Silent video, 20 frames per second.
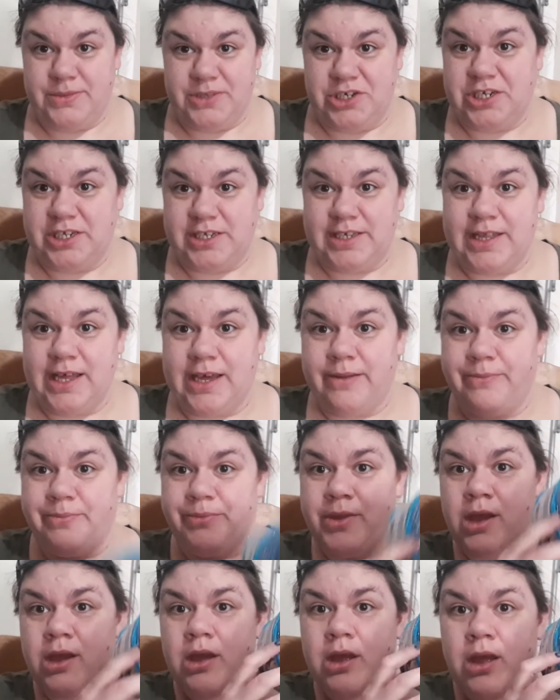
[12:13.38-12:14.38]
see that?
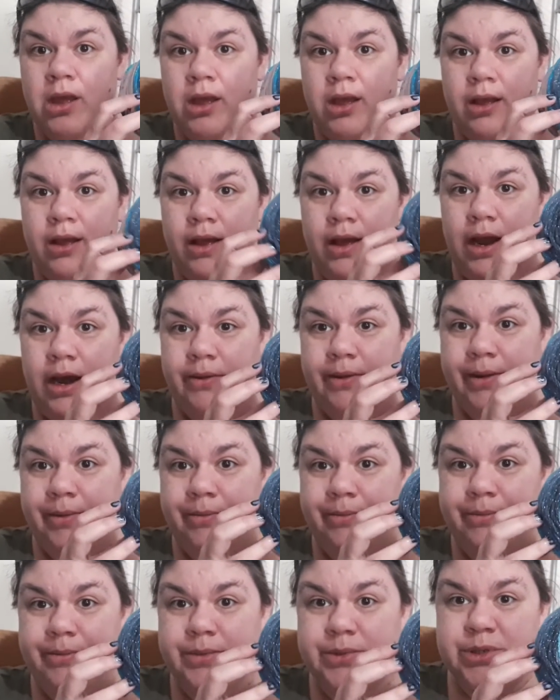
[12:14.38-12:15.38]

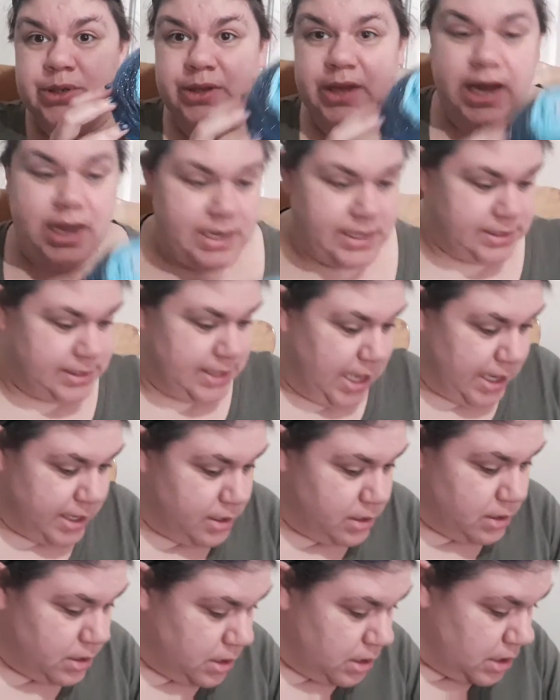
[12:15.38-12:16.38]
Anyway, so that is that.